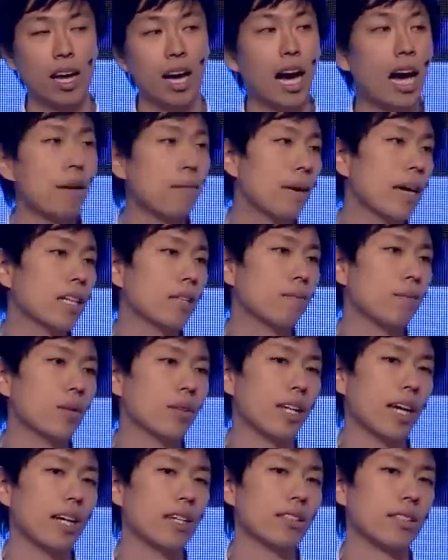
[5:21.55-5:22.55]
I made
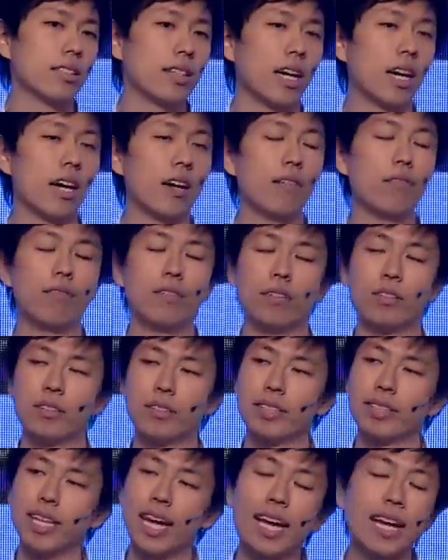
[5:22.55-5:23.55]
Ponanza for
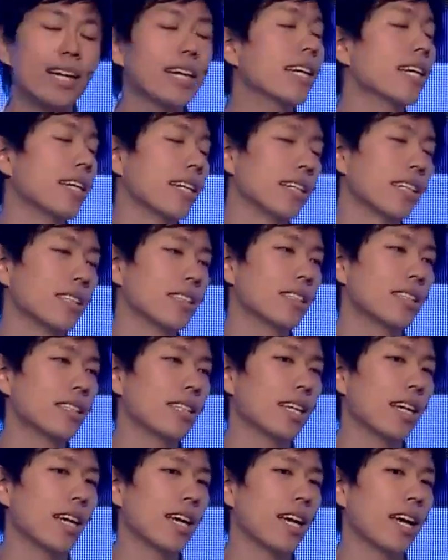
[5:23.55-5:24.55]
10 years,
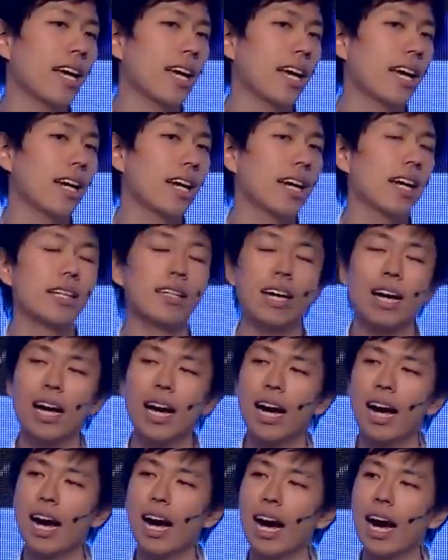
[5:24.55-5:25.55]
and
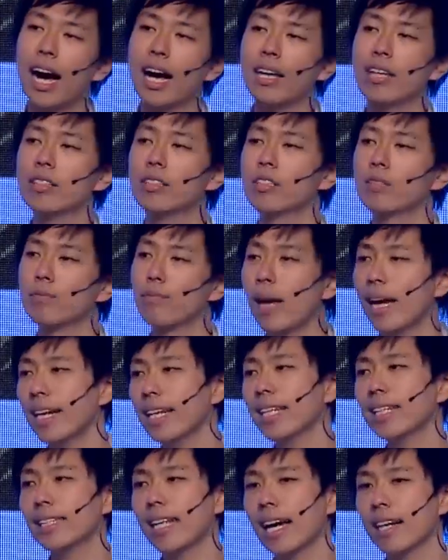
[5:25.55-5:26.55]
I use
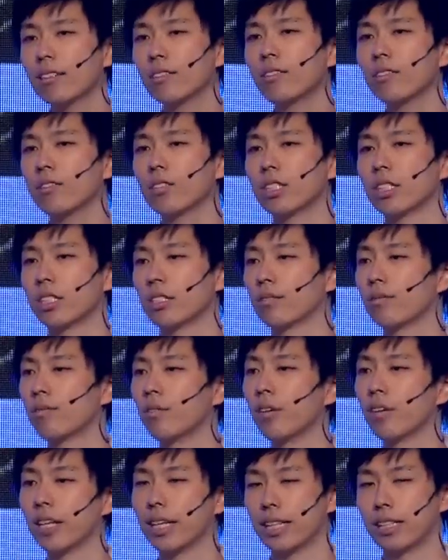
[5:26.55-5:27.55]
many technologies
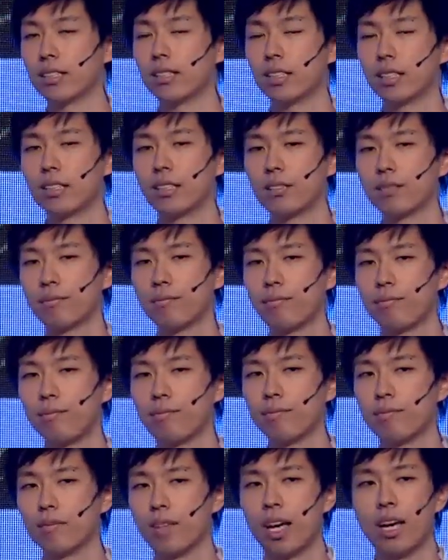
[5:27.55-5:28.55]
for it.
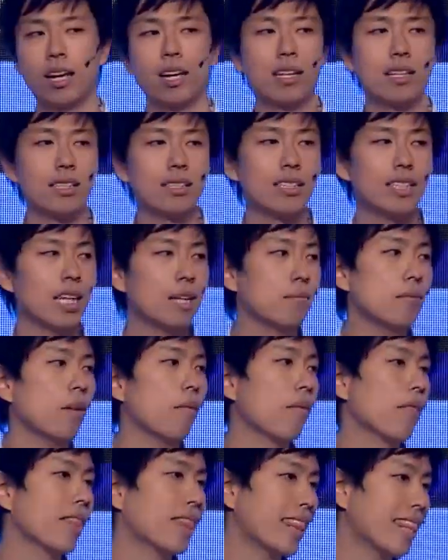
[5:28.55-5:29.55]
Some
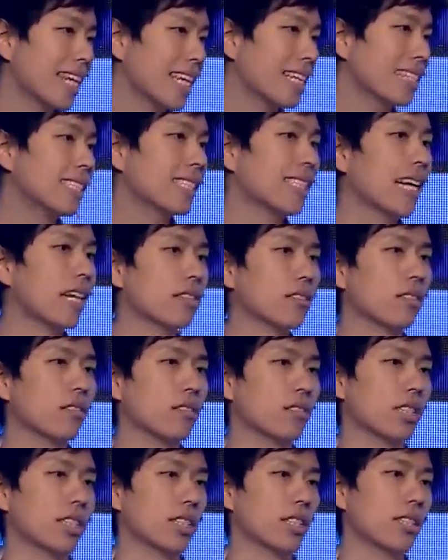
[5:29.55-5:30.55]
of these
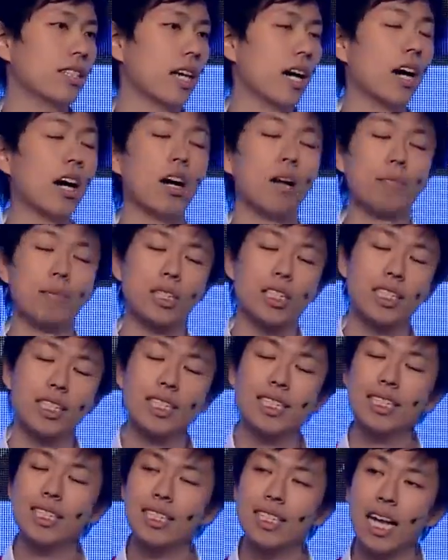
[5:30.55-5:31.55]
technologies are
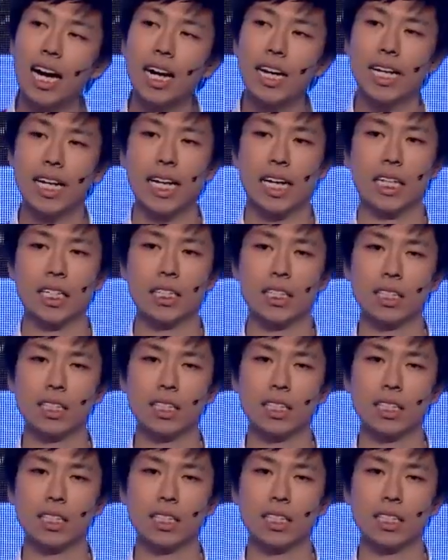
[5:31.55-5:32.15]
machine learning.